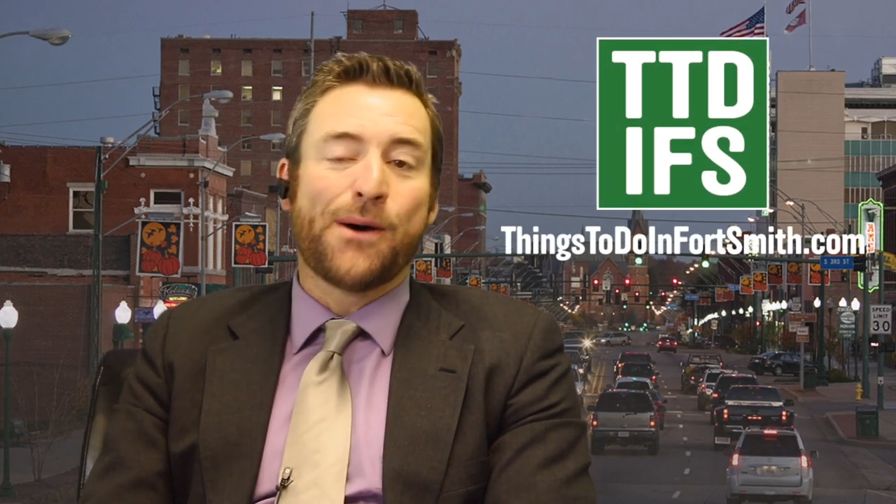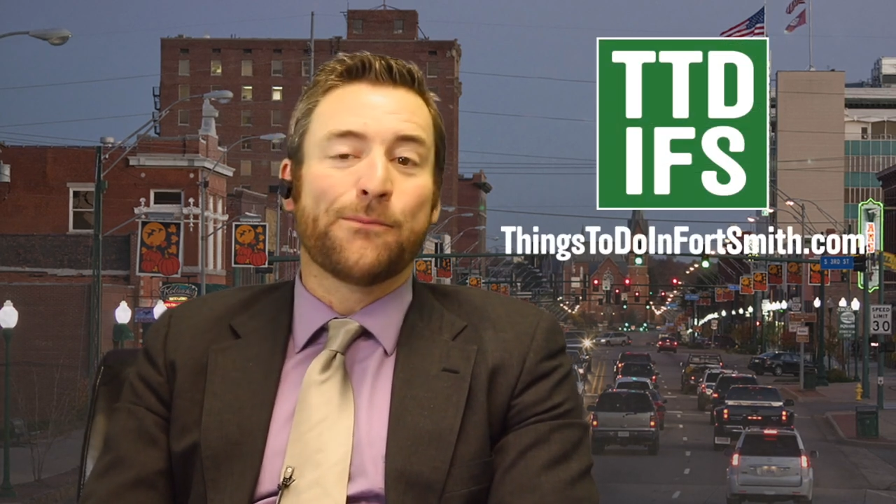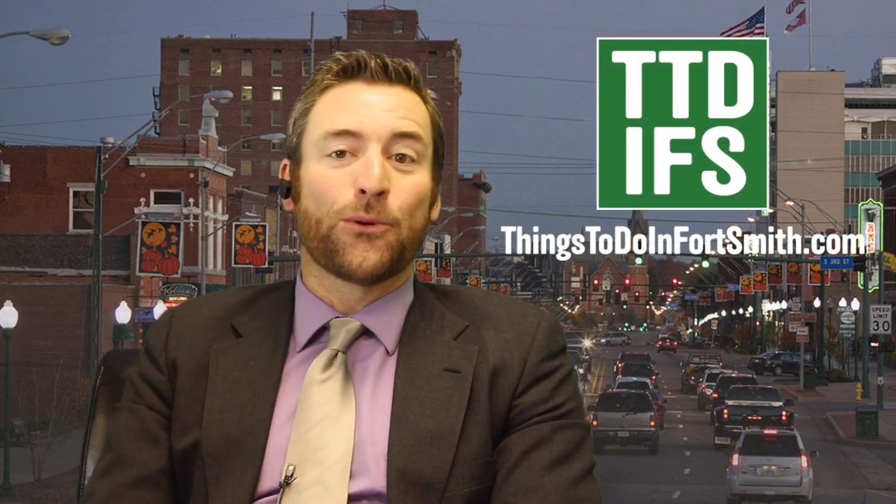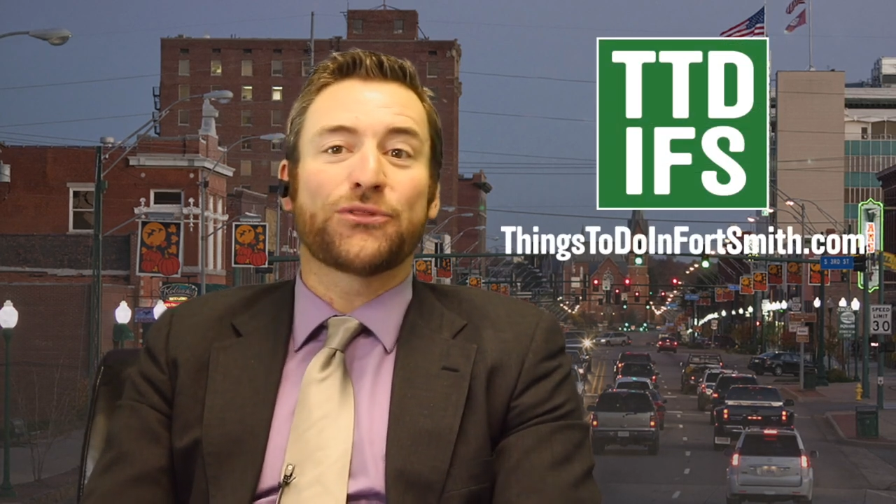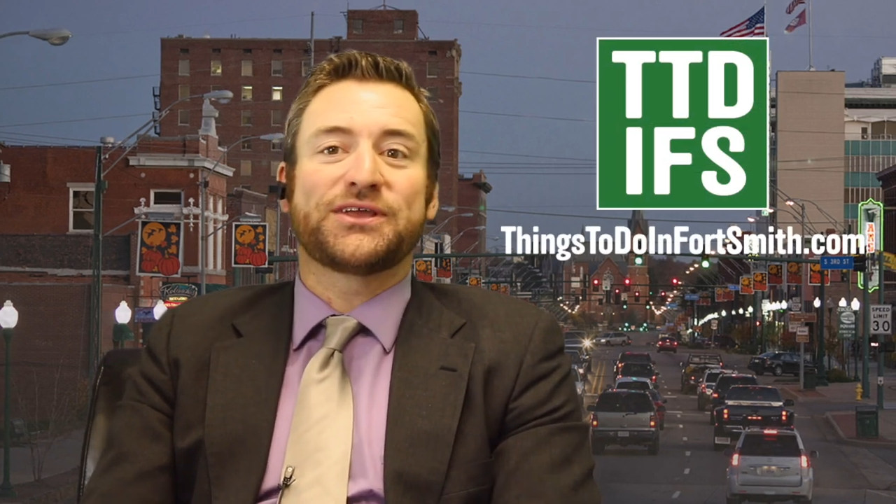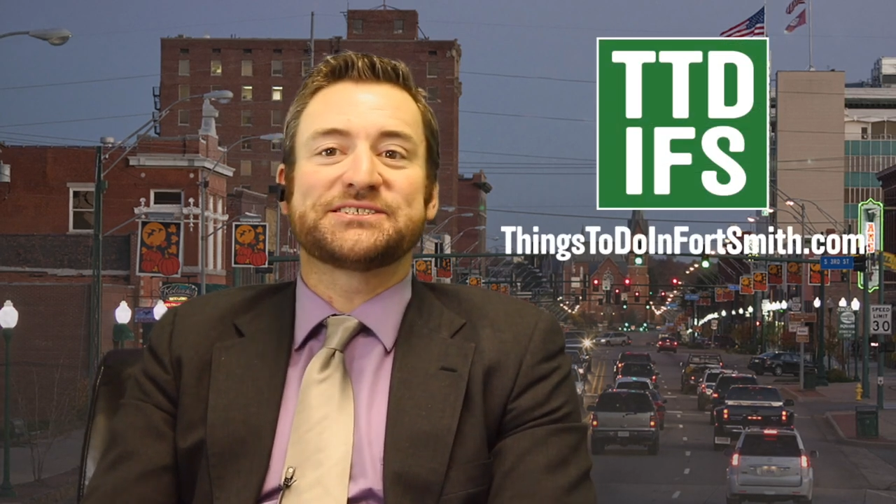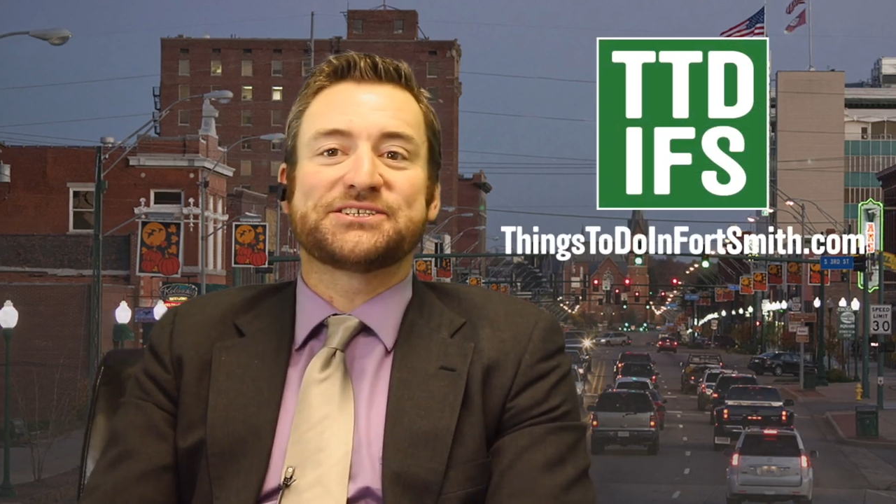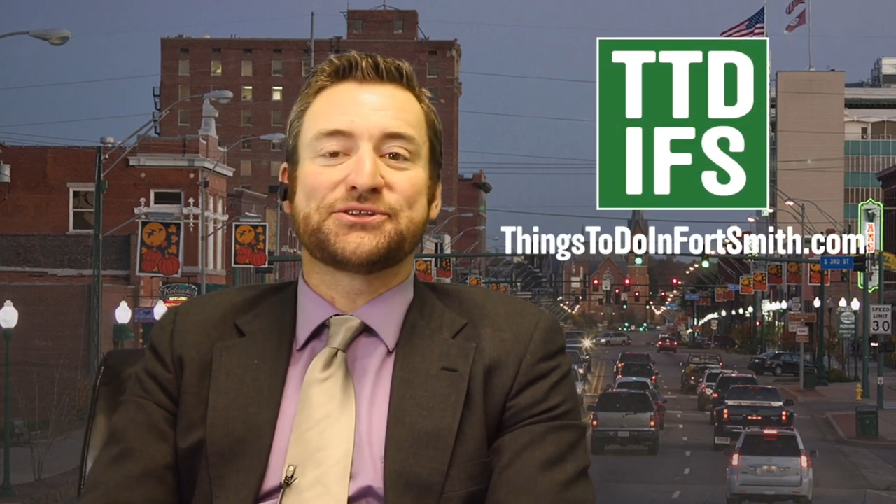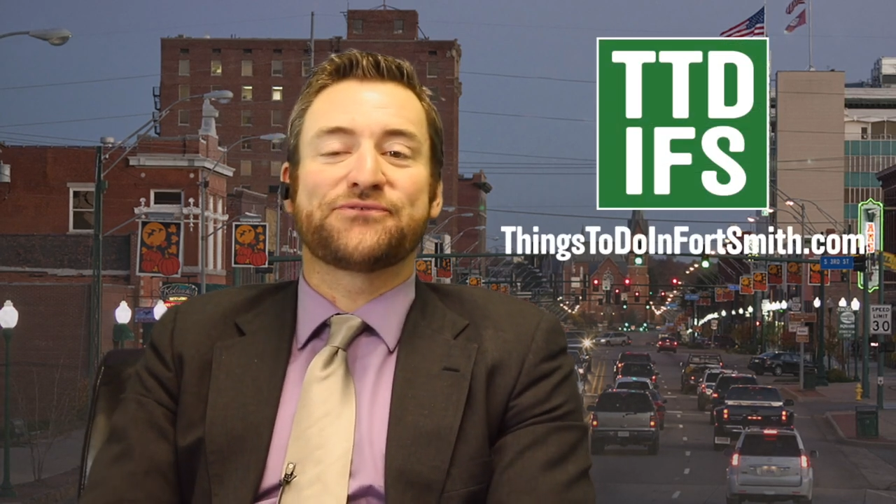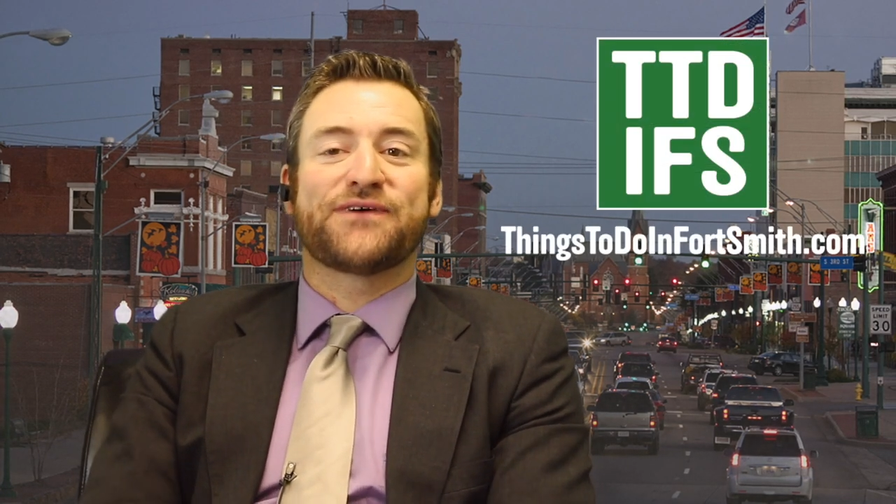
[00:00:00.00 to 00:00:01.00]
More things
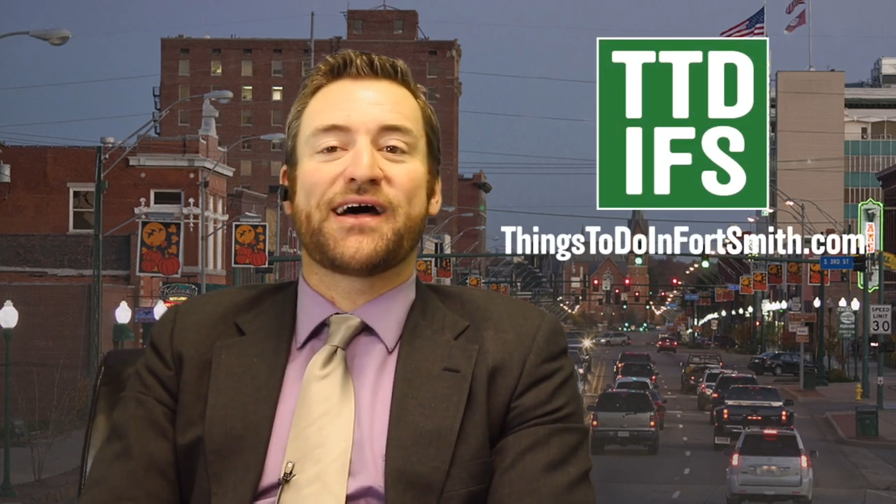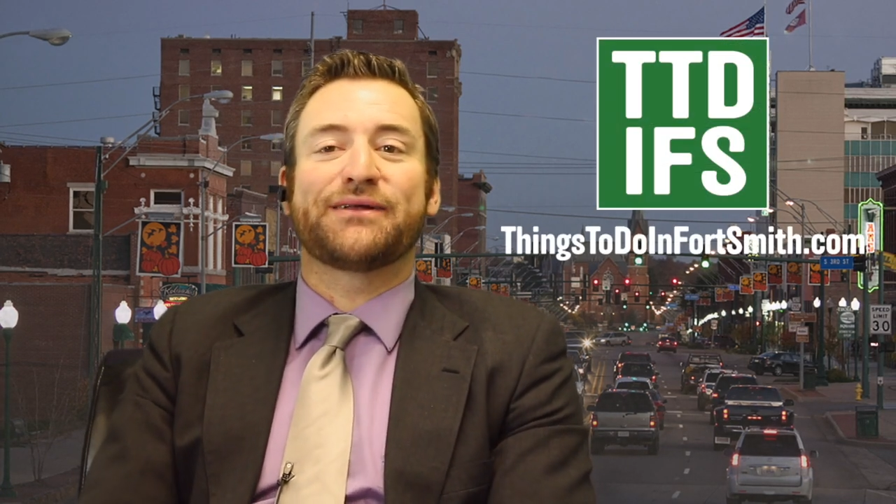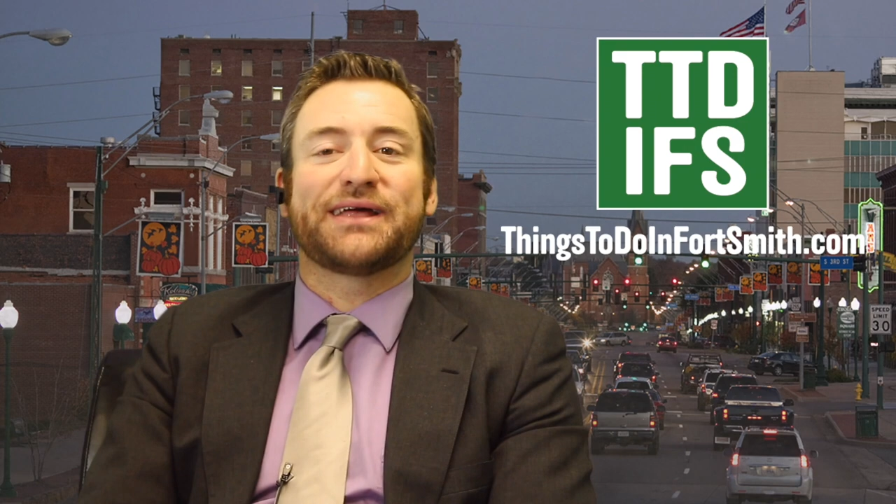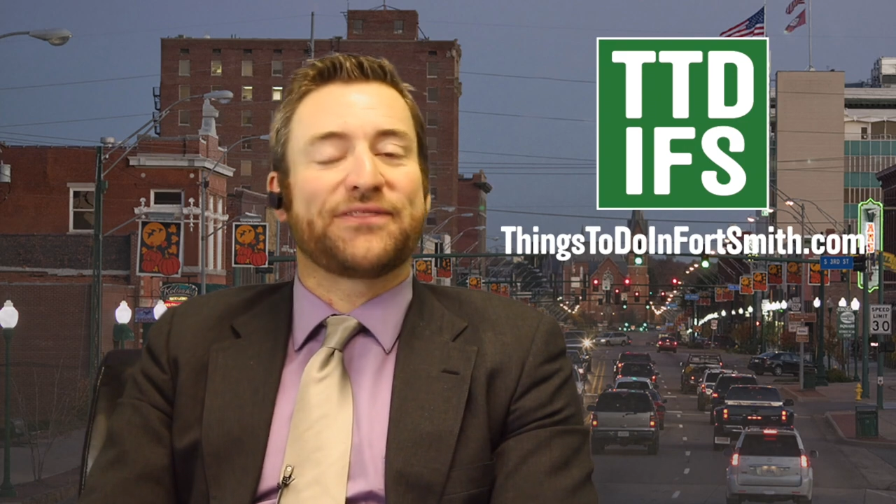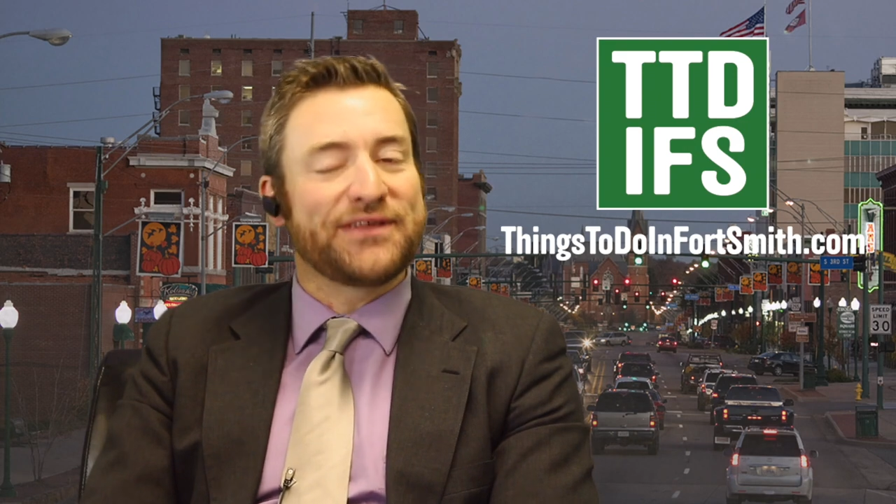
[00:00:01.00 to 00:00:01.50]
to do found at